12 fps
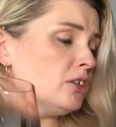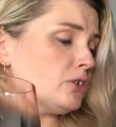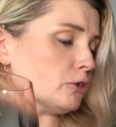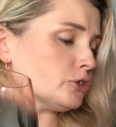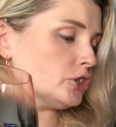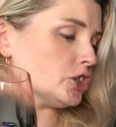
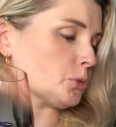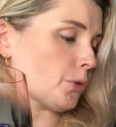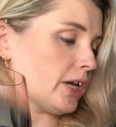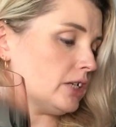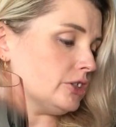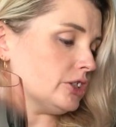Not too
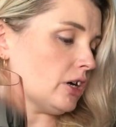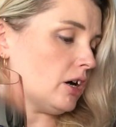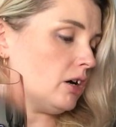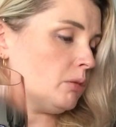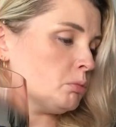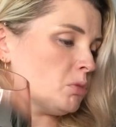sweet,
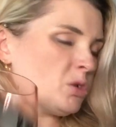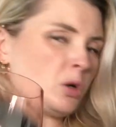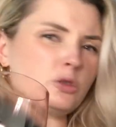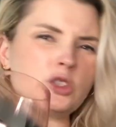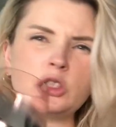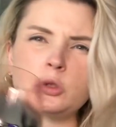
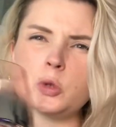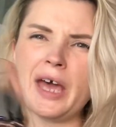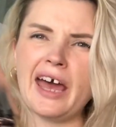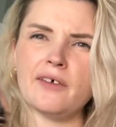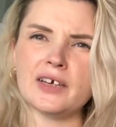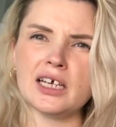not too
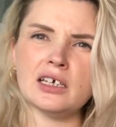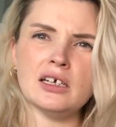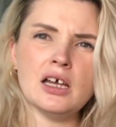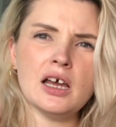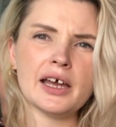heavy.